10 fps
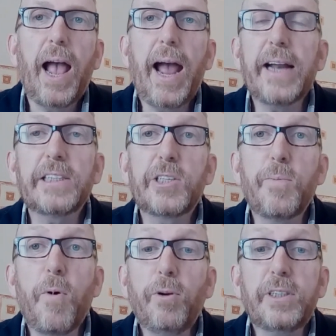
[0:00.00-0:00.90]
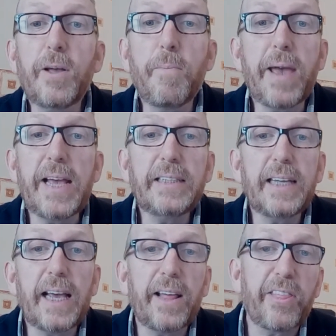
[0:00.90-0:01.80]
And it's the most
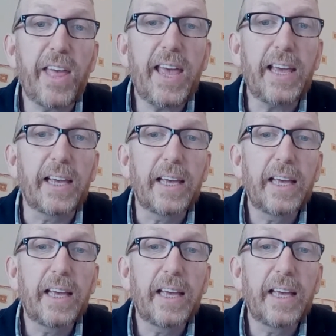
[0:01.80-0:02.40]
amazing thing